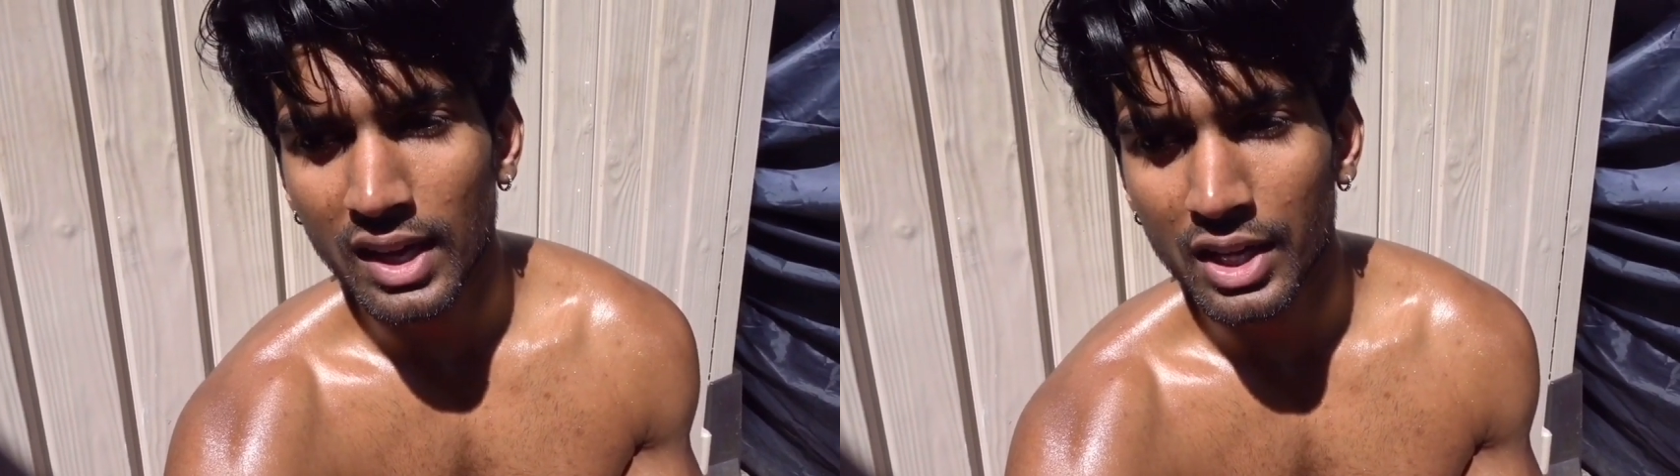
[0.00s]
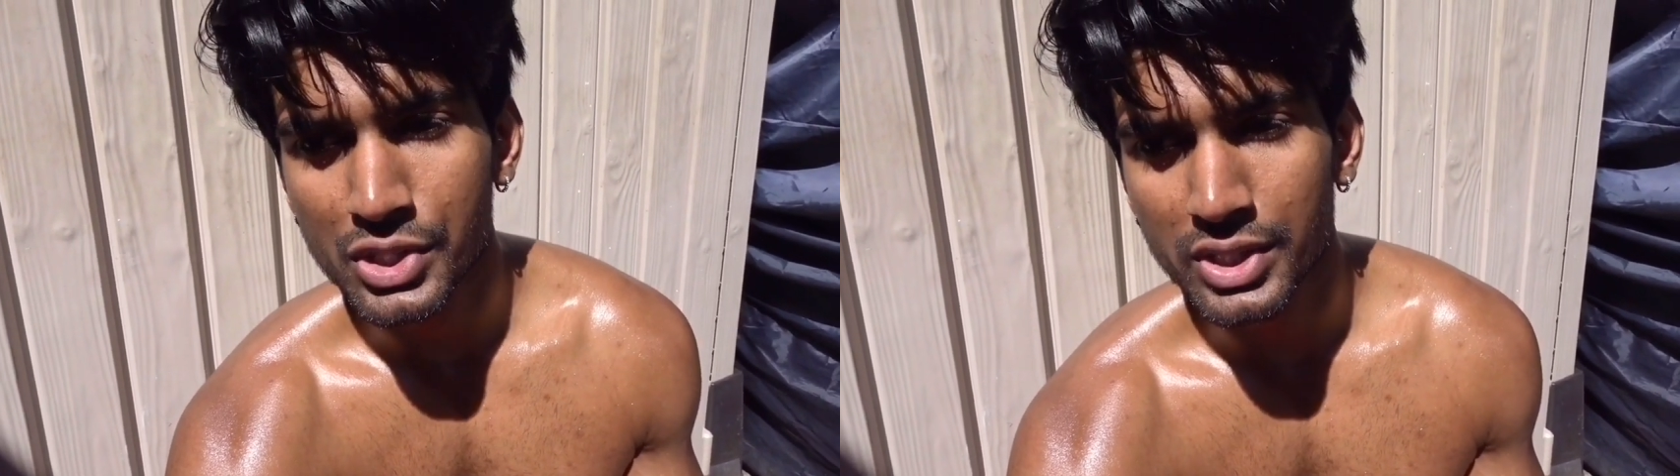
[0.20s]

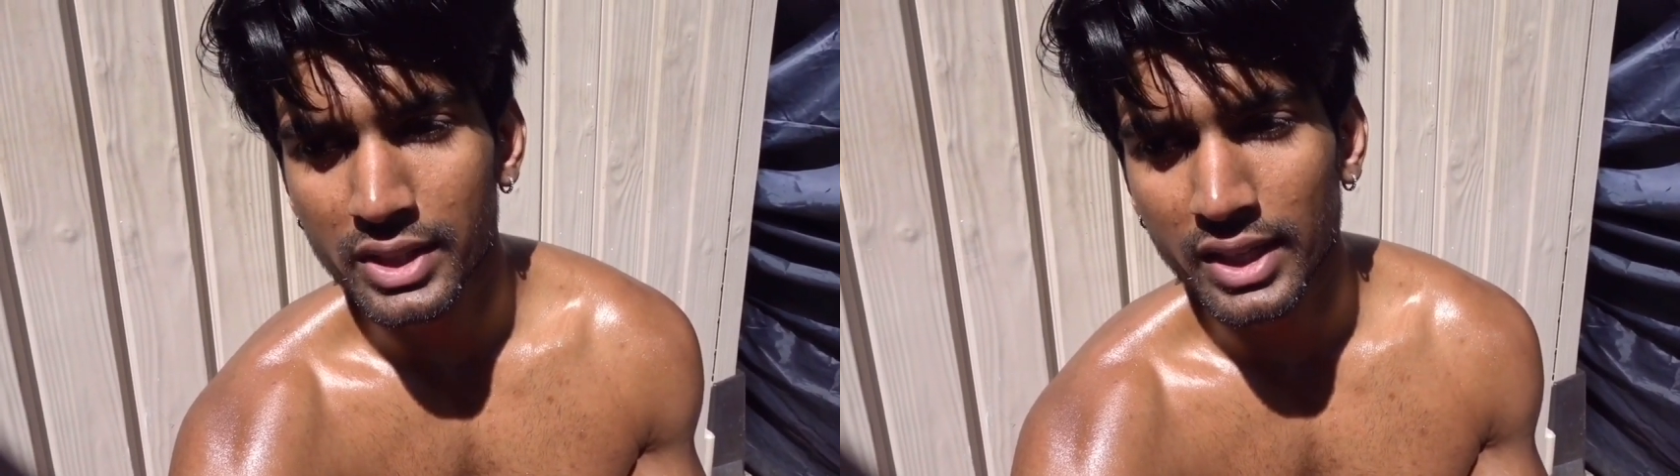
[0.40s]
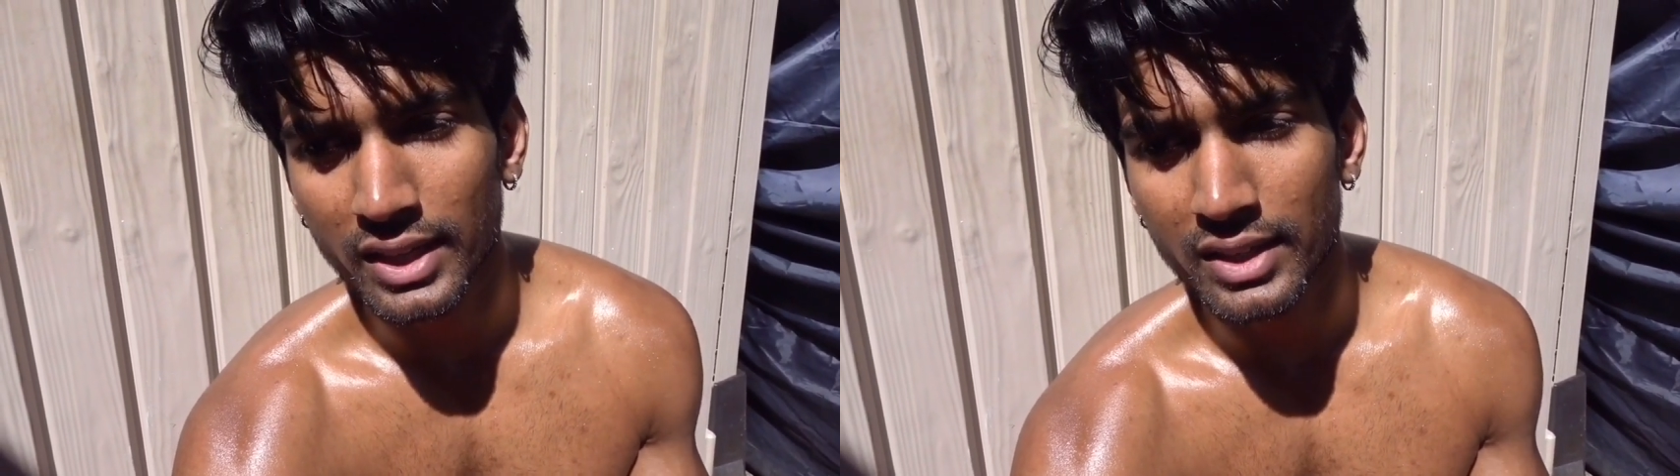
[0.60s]
actually
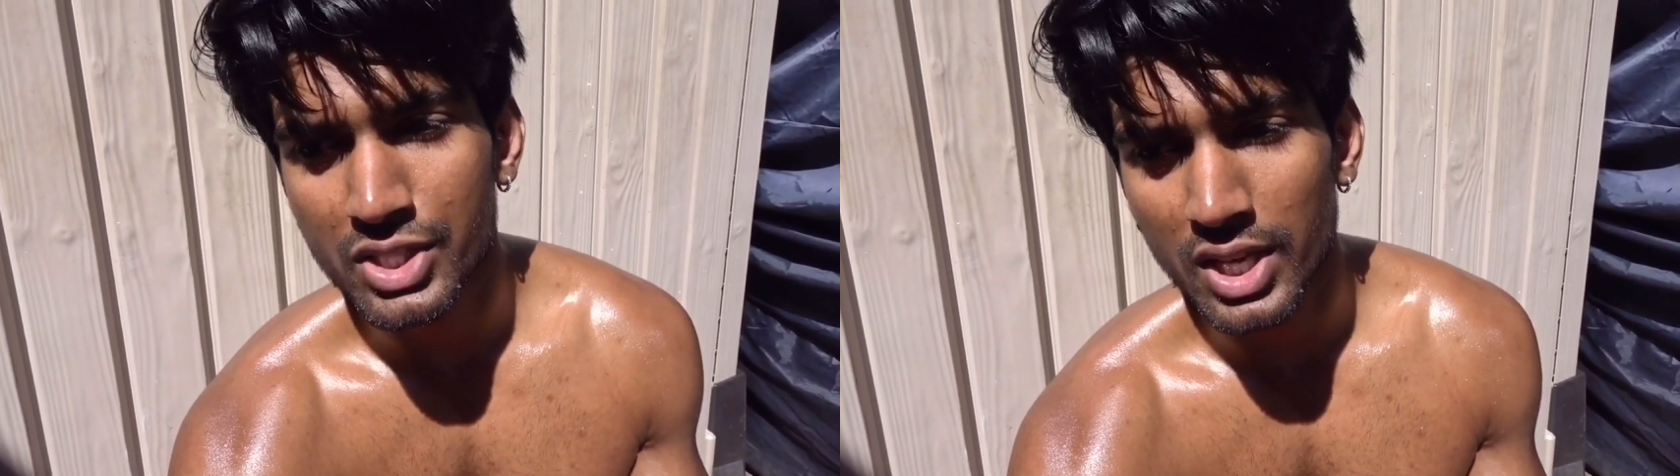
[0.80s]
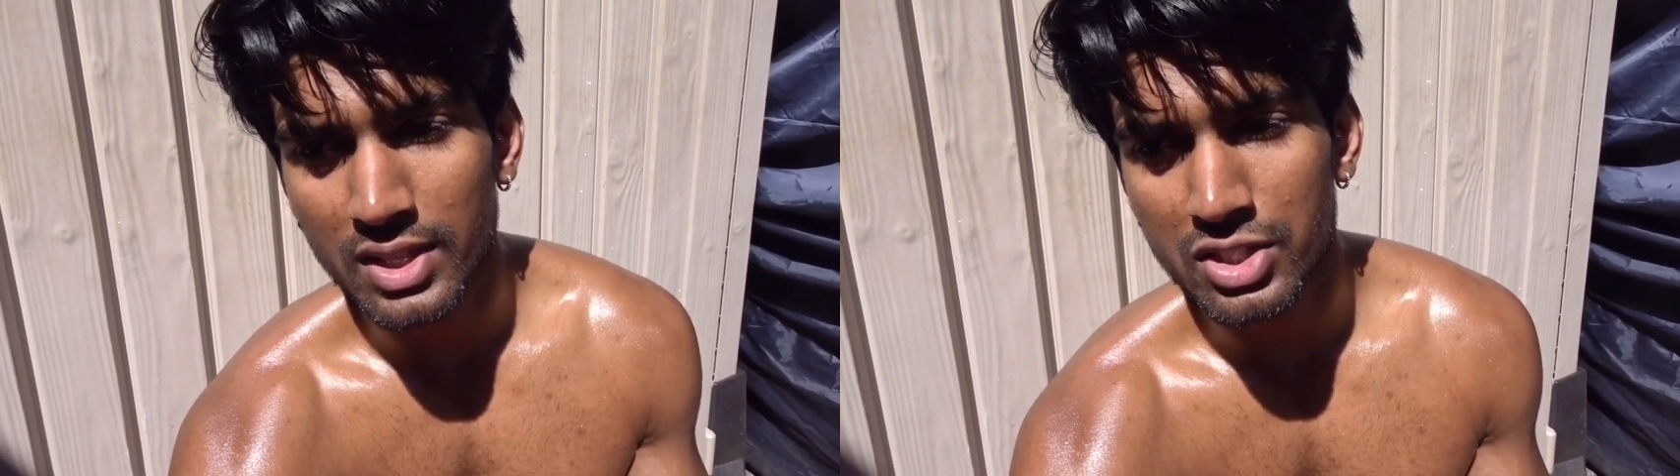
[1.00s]
get the
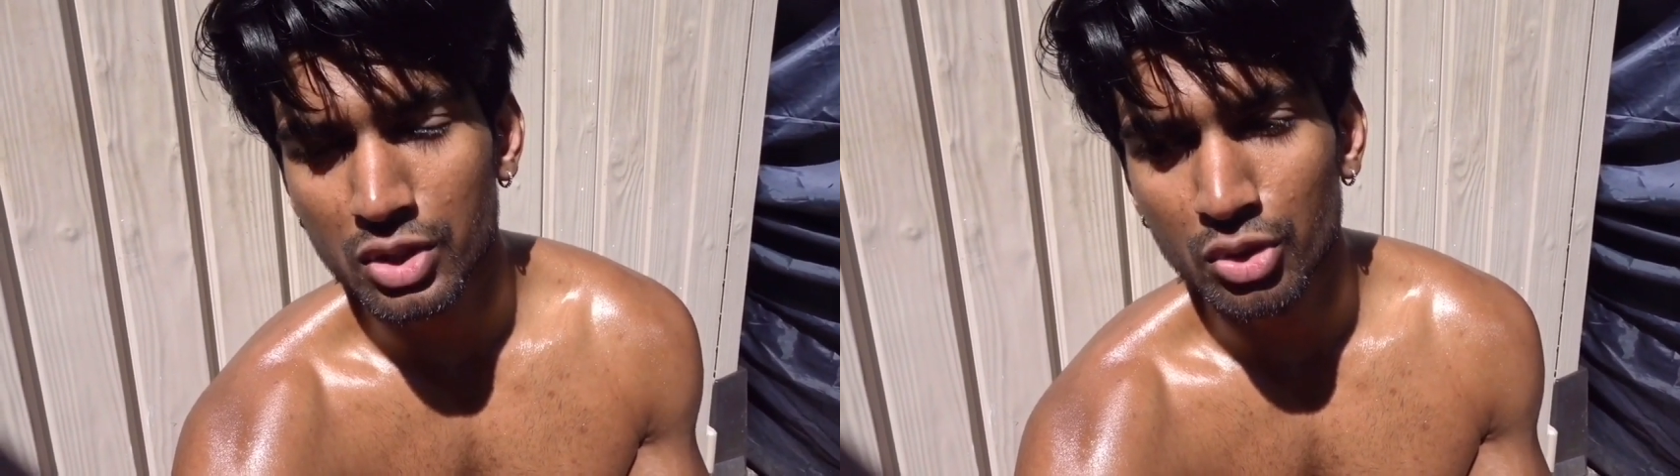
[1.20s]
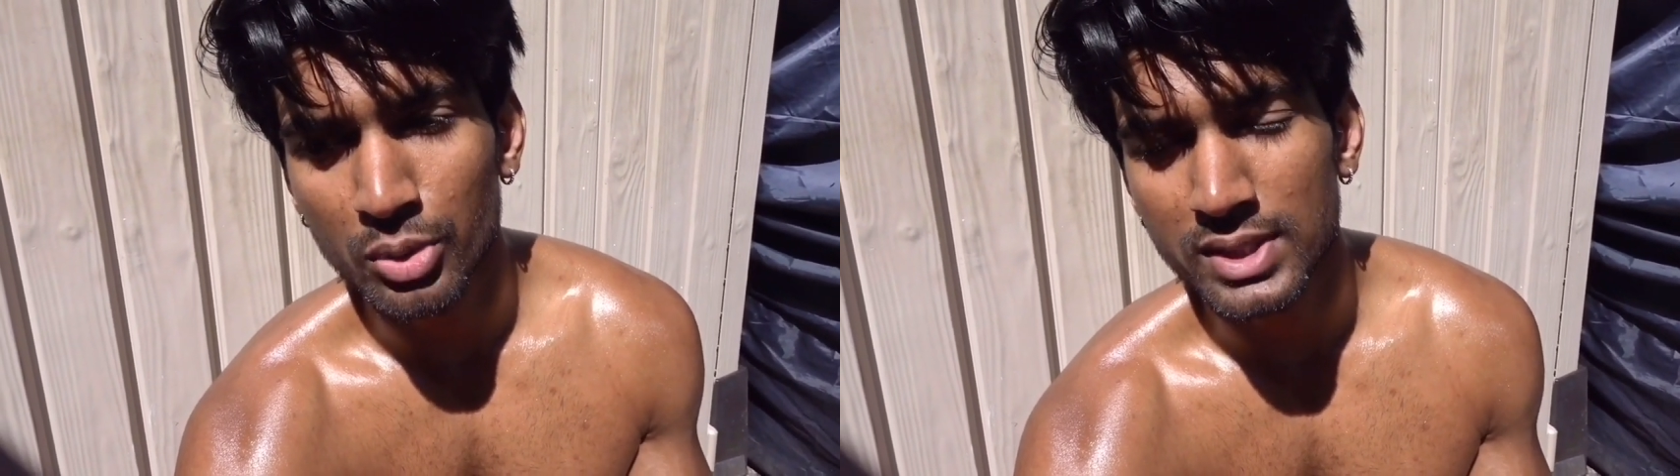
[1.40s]
chance
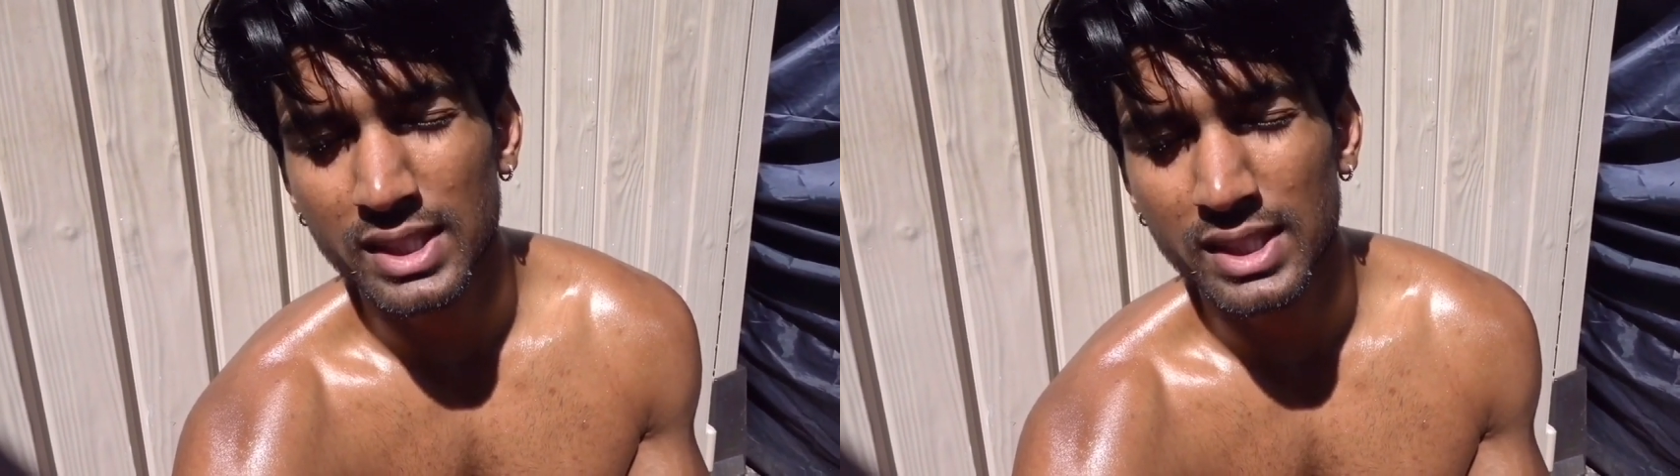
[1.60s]
to do it,